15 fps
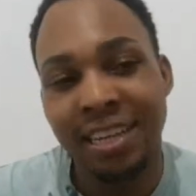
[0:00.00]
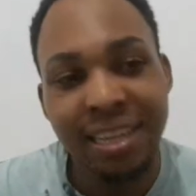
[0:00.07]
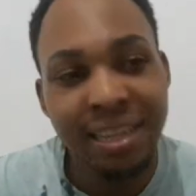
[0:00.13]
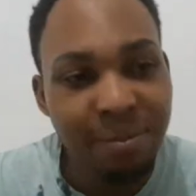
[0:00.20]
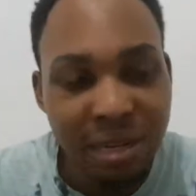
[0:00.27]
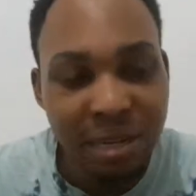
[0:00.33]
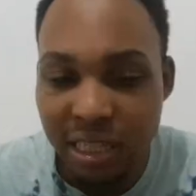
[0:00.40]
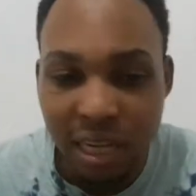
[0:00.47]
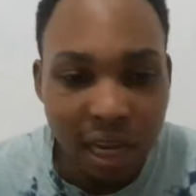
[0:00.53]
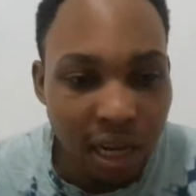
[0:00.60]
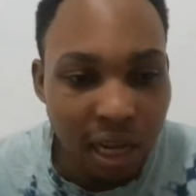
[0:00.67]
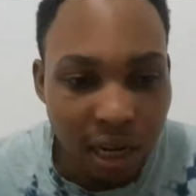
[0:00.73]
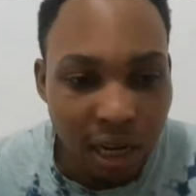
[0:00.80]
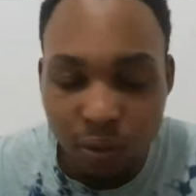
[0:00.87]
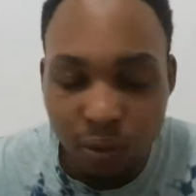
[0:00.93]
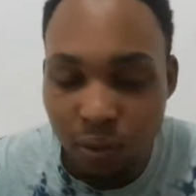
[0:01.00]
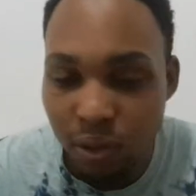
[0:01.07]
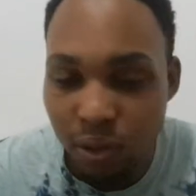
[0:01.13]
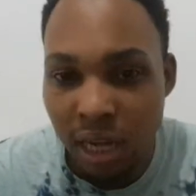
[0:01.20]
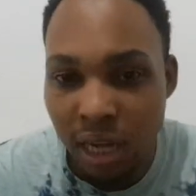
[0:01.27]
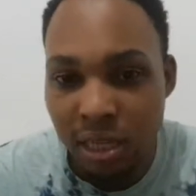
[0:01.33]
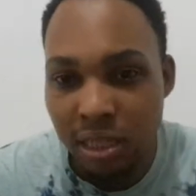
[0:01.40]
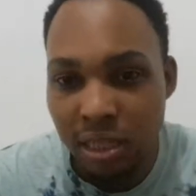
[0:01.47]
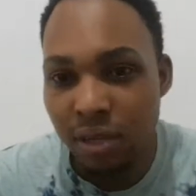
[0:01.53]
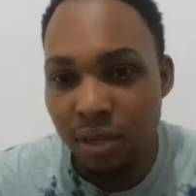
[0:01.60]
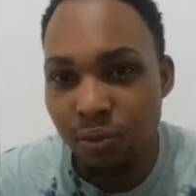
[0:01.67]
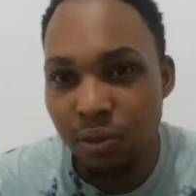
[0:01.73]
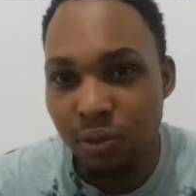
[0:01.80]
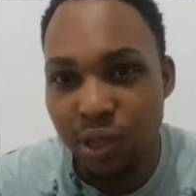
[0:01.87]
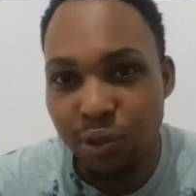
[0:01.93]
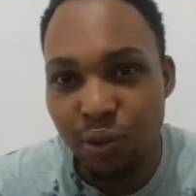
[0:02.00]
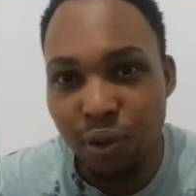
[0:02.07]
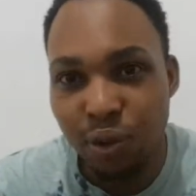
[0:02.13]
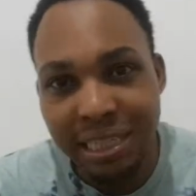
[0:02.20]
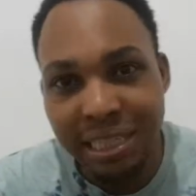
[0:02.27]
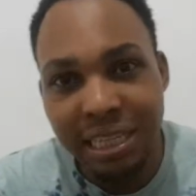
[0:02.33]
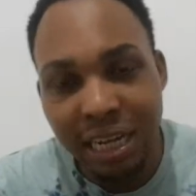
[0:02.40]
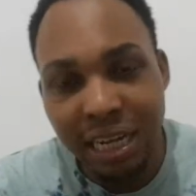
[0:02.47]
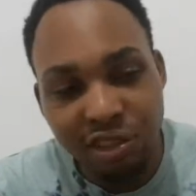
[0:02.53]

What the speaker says: a good artist, and we see where Massacre